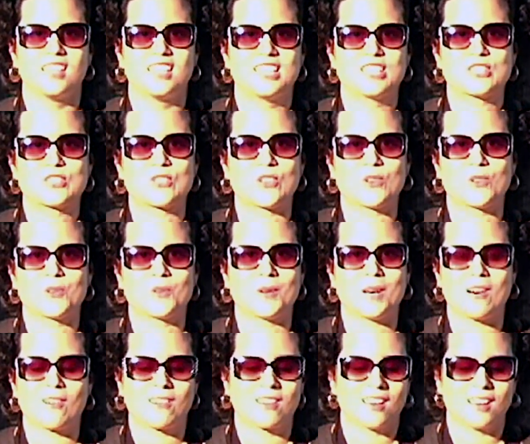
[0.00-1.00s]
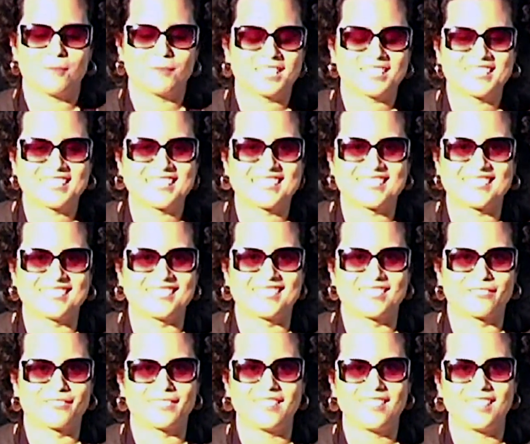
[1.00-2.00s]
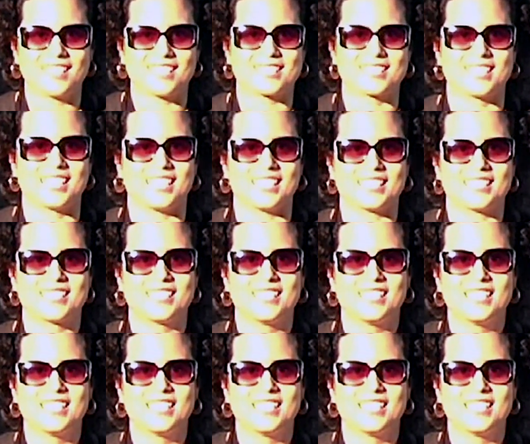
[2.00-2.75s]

So how come they didn't realize that?